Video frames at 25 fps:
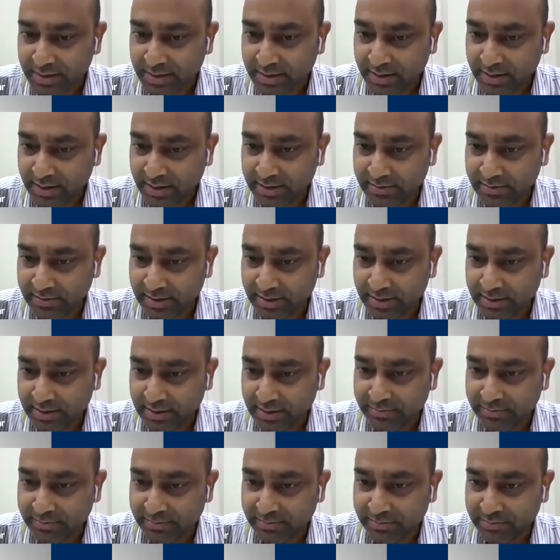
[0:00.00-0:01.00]
I'll
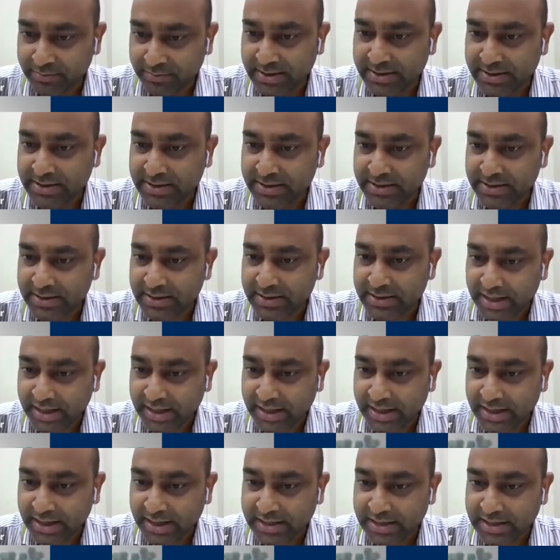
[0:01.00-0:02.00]
say.
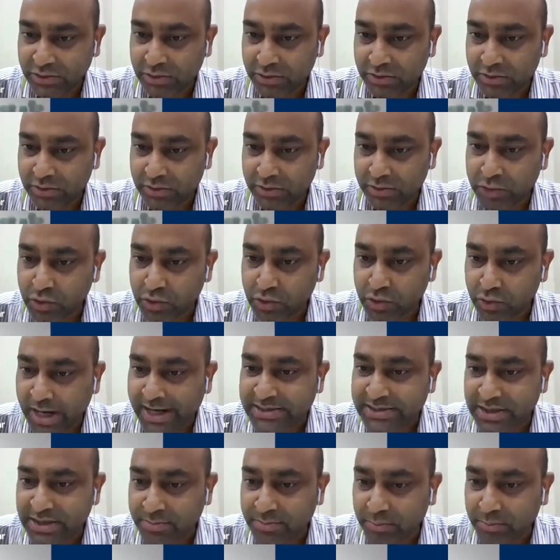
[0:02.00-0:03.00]
And so two
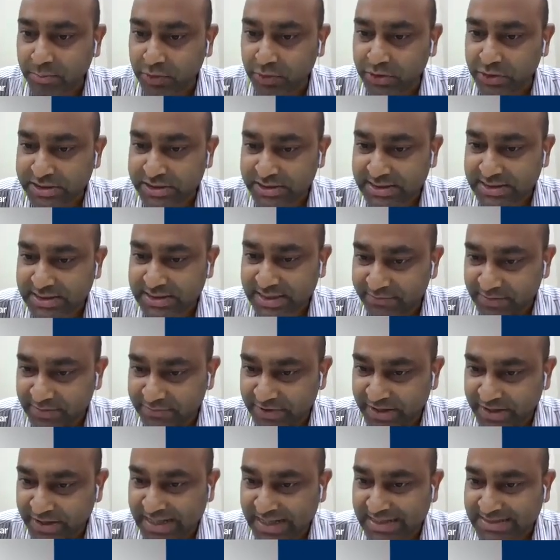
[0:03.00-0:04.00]
kinds of motions can be
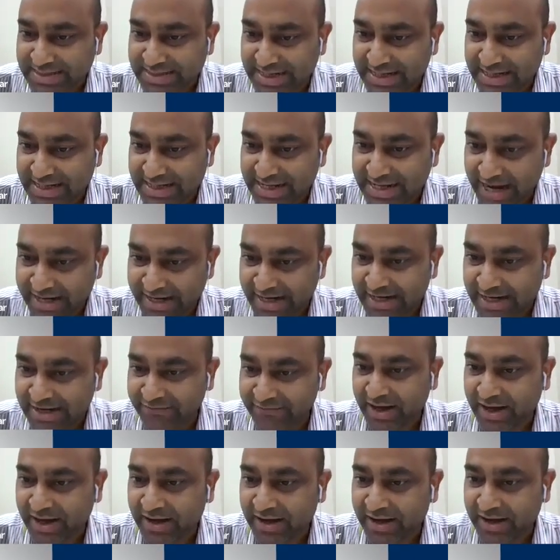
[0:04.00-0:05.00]
very easily
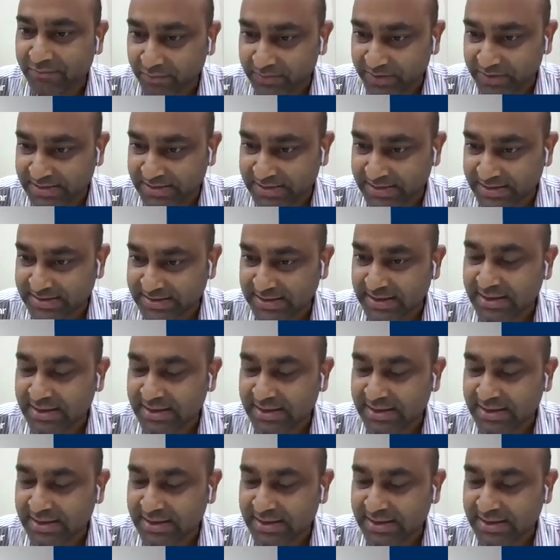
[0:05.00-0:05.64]
identified from this